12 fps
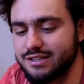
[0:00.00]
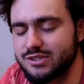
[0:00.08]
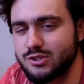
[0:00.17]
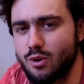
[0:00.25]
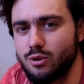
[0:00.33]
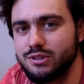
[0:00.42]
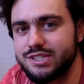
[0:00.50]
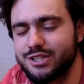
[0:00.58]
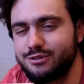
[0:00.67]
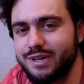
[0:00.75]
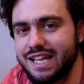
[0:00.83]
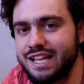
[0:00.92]

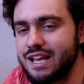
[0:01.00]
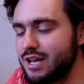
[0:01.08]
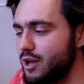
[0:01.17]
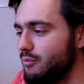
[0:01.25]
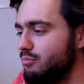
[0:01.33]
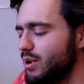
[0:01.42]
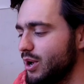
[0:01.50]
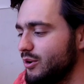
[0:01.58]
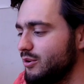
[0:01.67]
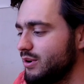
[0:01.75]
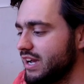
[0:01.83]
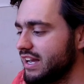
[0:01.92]
psaltery
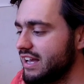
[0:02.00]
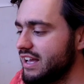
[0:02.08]
bow